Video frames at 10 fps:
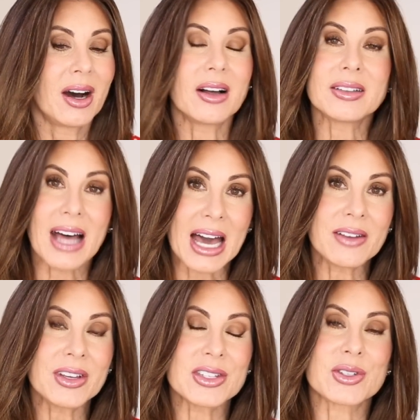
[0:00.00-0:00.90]
A lot
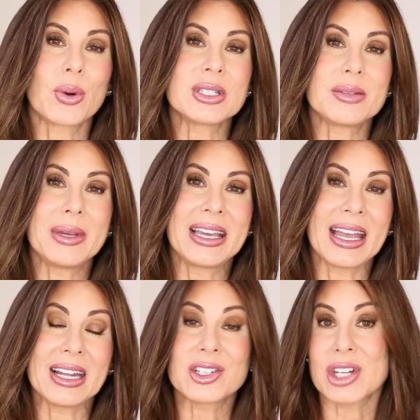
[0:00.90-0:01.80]
of it is going to be
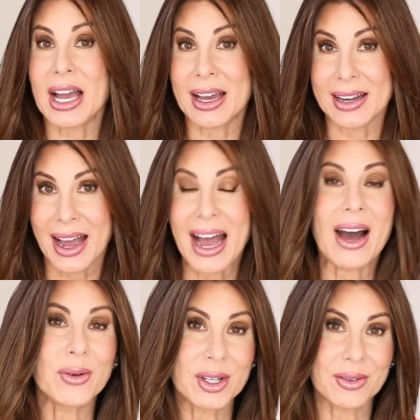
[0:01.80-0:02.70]
gauged on
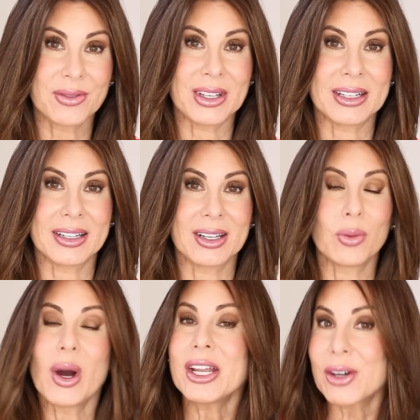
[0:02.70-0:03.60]
how you're feeling,
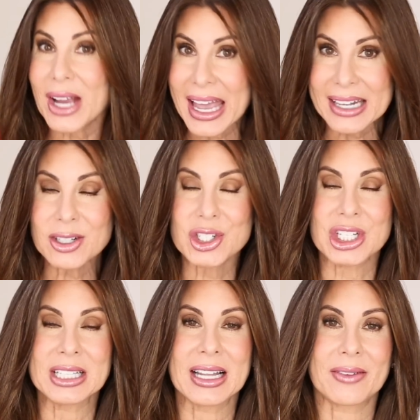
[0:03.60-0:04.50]
what your
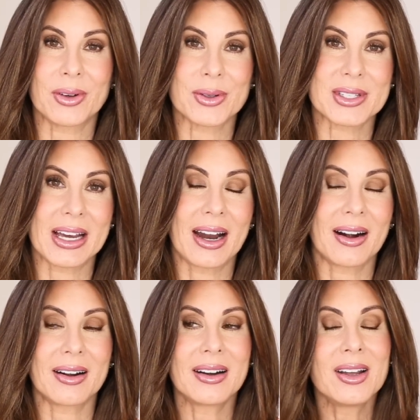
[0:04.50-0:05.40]
energy levels
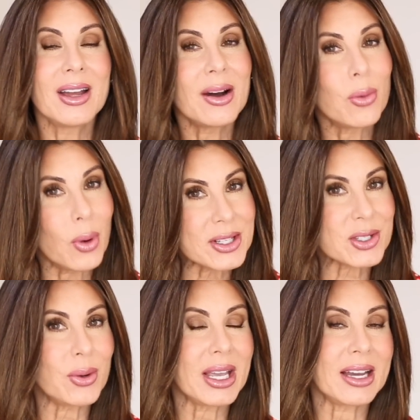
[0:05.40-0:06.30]
are,
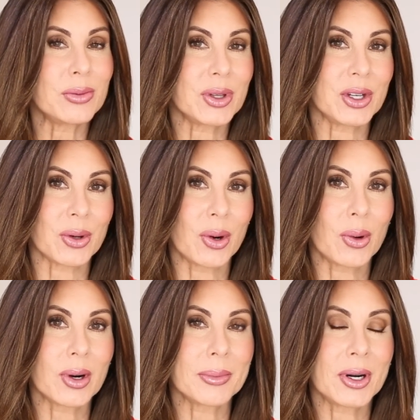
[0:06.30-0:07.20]
what's going on with your
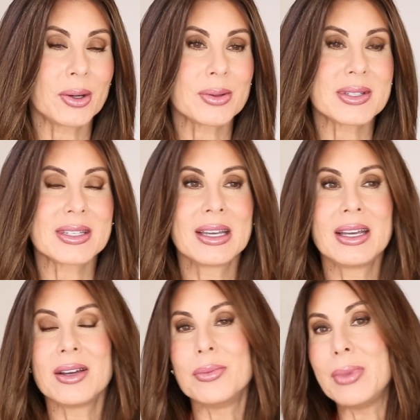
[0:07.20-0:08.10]
hormones.
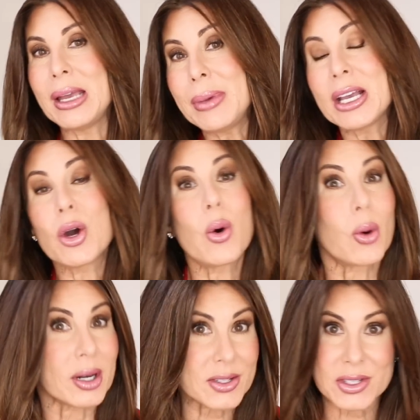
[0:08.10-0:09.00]
Maybe
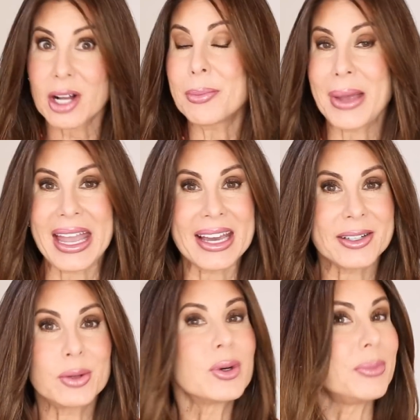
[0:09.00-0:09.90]
cortisol
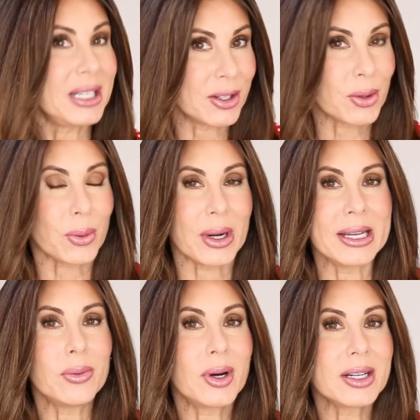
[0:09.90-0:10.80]
panel would be a
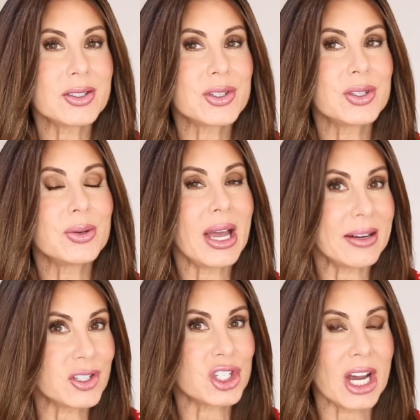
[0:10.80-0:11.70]
great one to
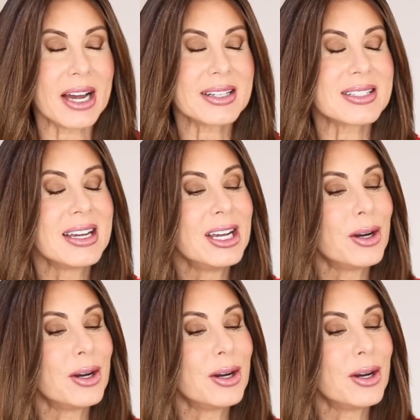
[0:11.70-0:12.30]
have checked.